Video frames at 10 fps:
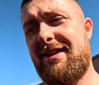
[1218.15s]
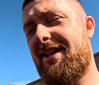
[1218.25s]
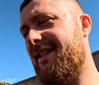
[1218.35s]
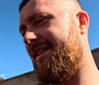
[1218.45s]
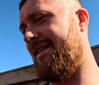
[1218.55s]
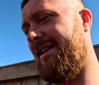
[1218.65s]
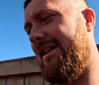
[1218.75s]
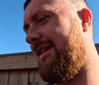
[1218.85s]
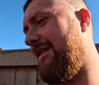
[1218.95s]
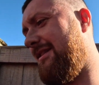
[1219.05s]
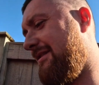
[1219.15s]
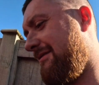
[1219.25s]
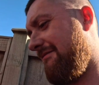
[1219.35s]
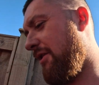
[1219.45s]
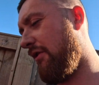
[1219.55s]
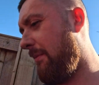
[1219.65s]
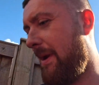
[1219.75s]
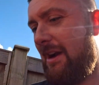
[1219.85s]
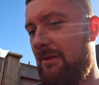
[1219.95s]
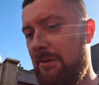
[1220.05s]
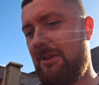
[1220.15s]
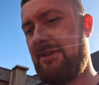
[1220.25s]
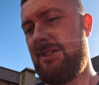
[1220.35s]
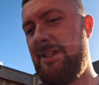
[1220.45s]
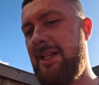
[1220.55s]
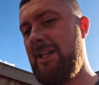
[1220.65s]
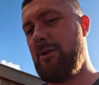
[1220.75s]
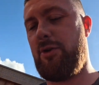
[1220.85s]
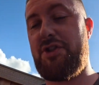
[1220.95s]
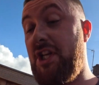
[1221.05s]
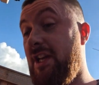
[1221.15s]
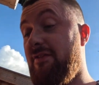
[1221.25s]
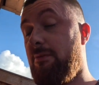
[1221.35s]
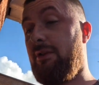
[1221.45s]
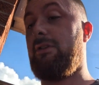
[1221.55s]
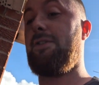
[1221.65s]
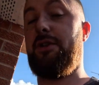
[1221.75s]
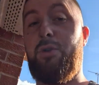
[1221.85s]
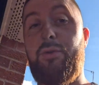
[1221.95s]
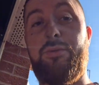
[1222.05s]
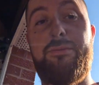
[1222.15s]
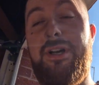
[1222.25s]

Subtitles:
That's not repairable or savable, so